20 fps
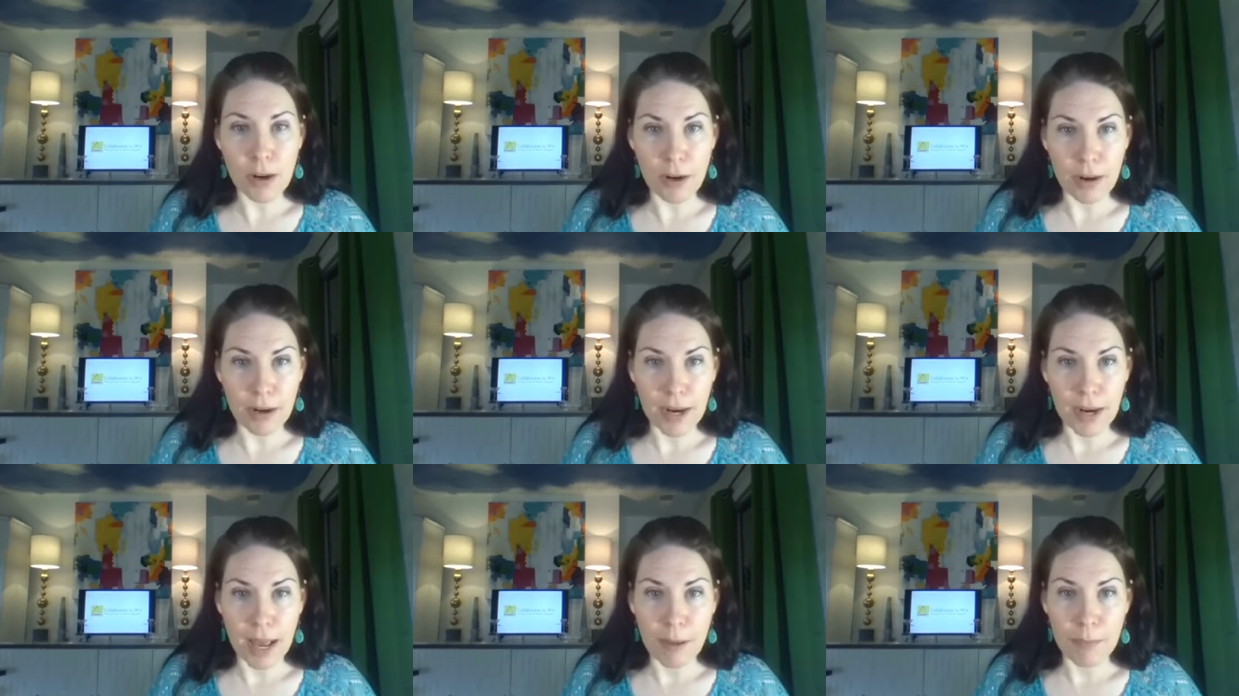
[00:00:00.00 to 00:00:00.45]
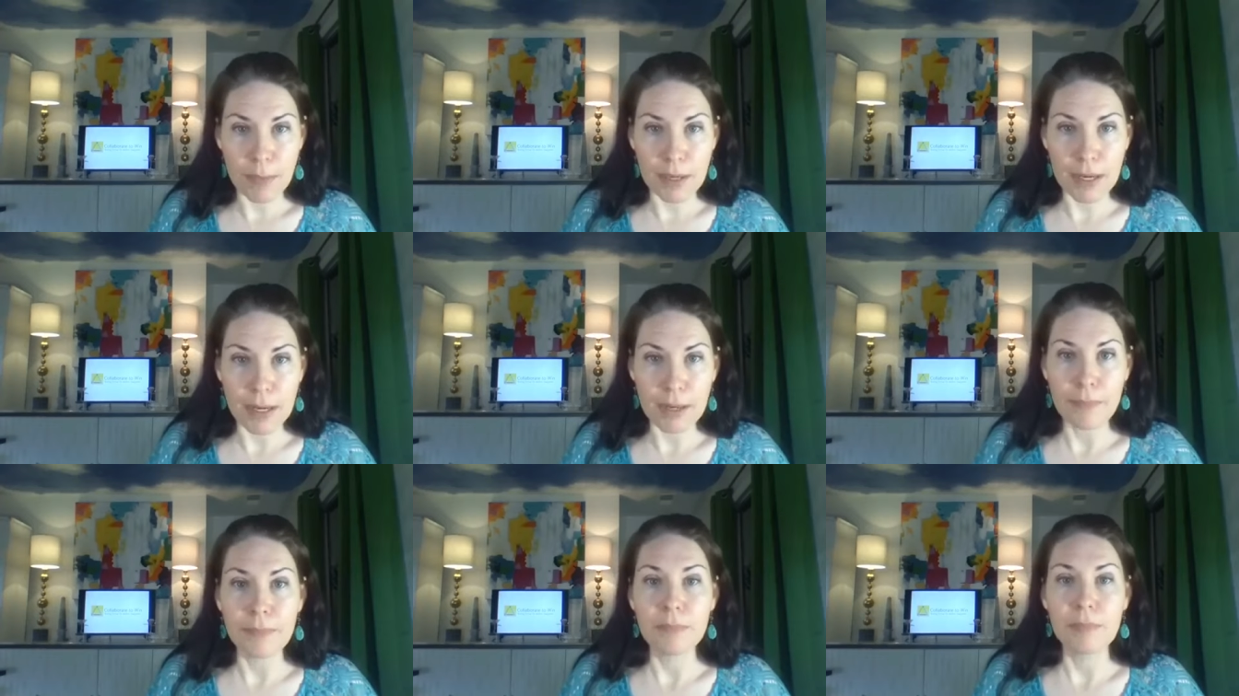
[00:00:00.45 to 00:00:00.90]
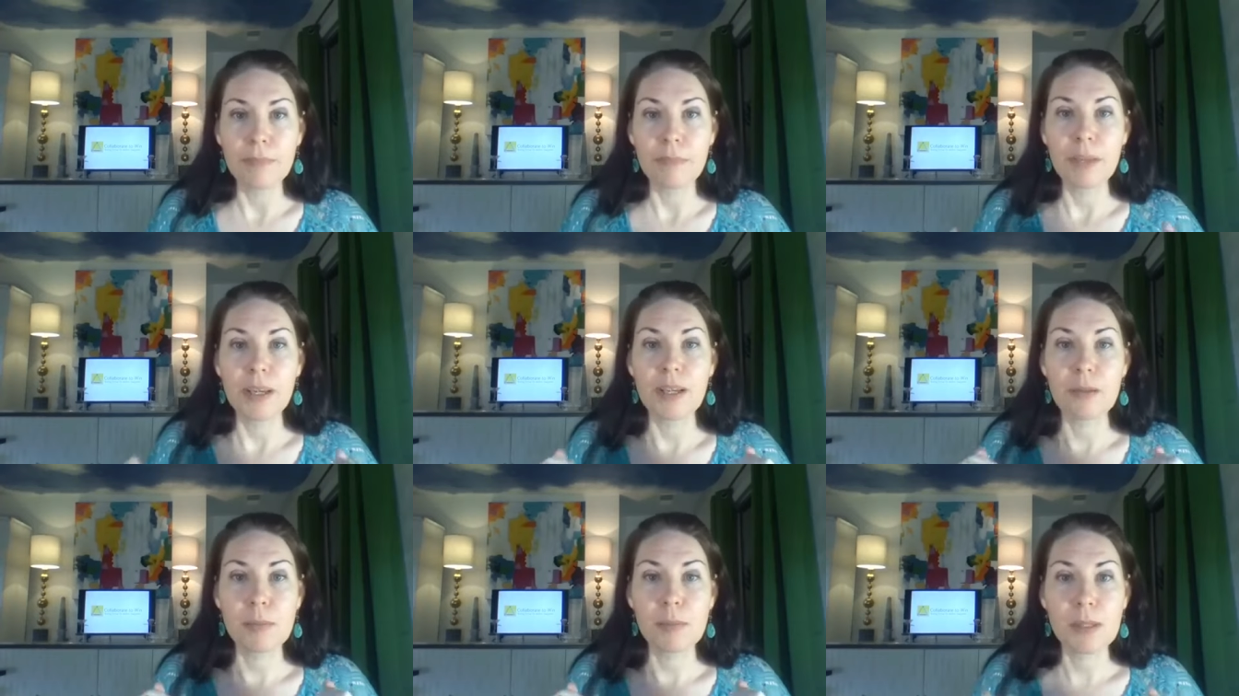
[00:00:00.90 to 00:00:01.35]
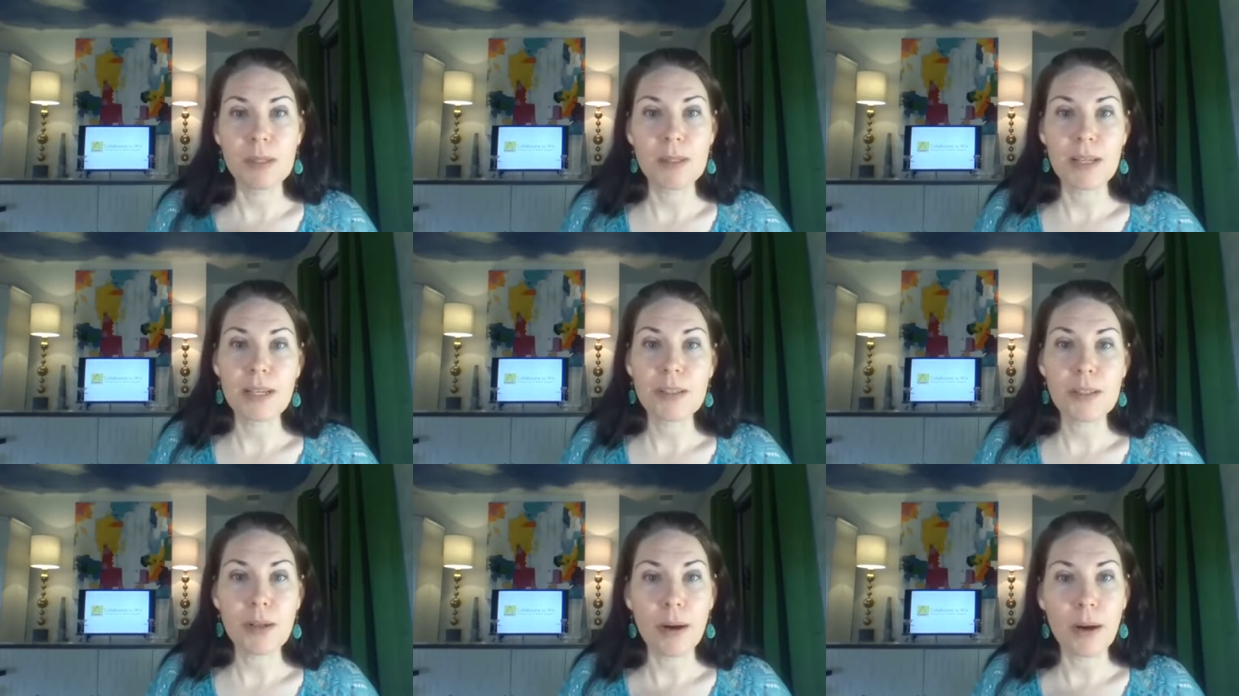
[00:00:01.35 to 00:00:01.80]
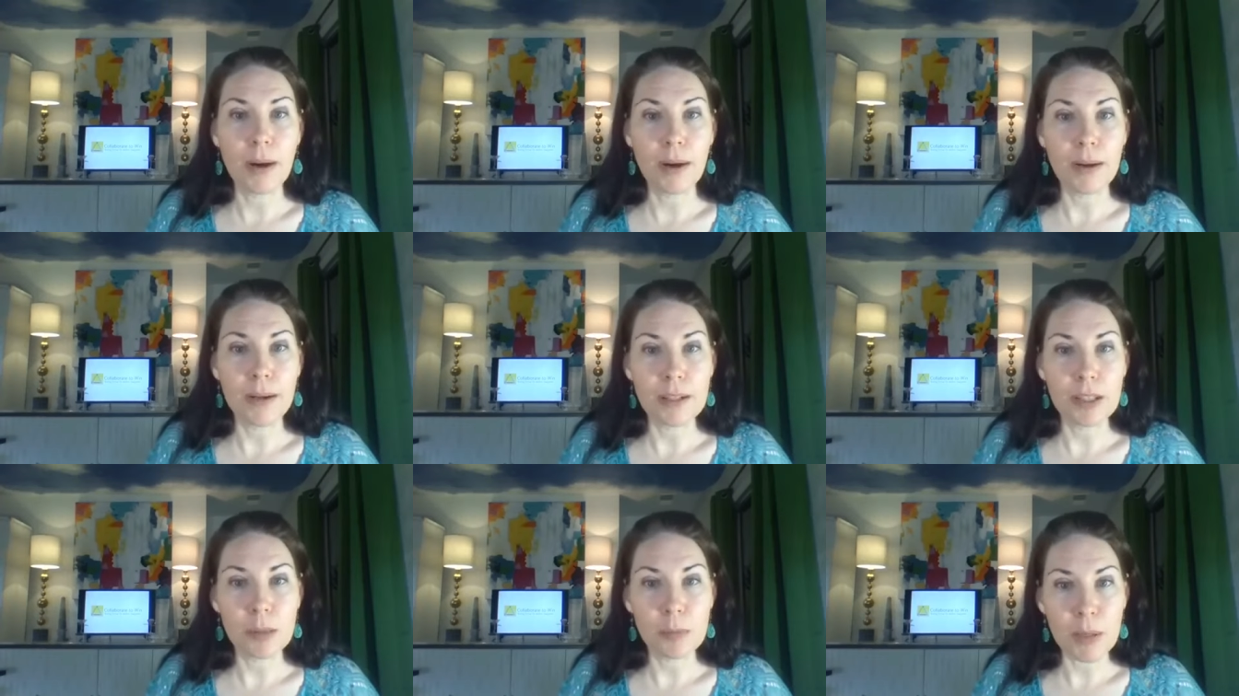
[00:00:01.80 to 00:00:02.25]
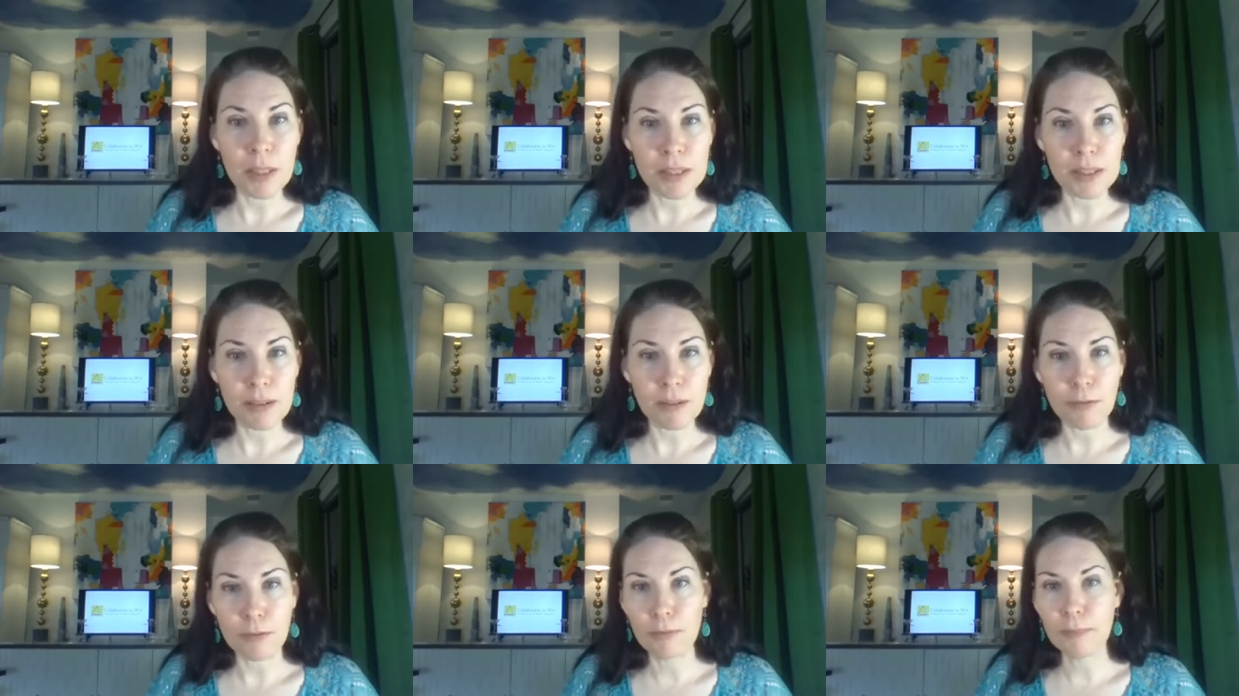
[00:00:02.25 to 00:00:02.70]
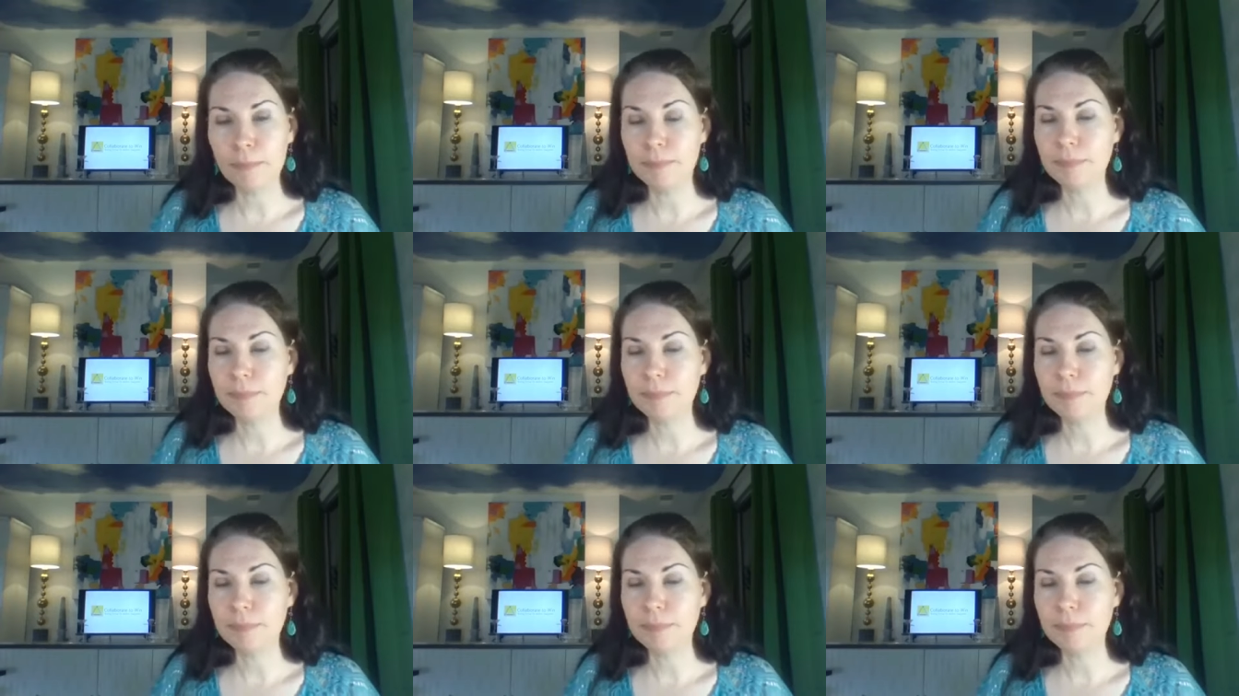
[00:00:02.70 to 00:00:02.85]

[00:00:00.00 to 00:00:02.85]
aren't happening because mistakes are expensive.